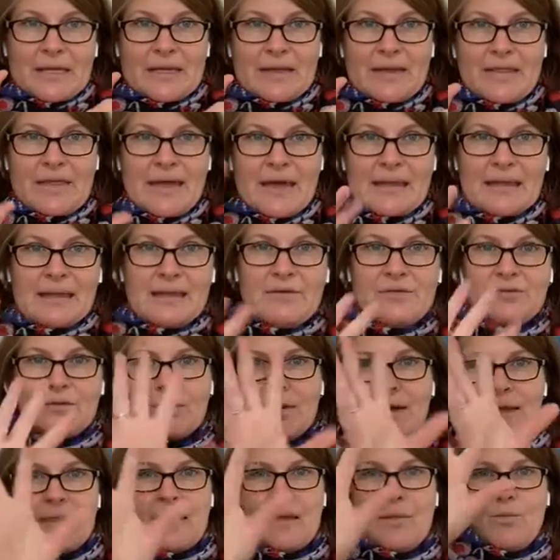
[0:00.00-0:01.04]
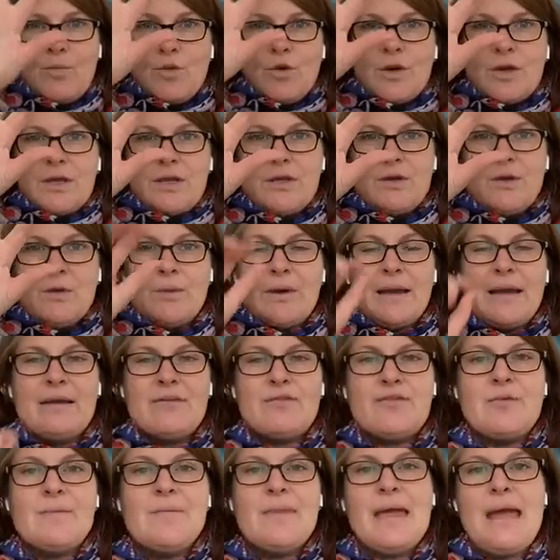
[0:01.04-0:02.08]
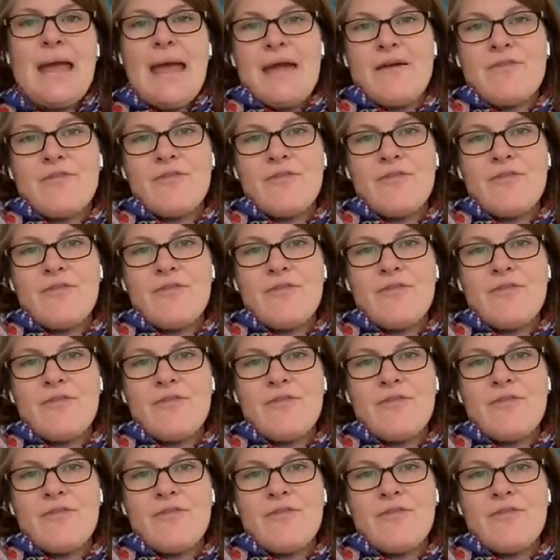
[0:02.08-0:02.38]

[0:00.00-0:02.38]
in at that level and then working your way up from there.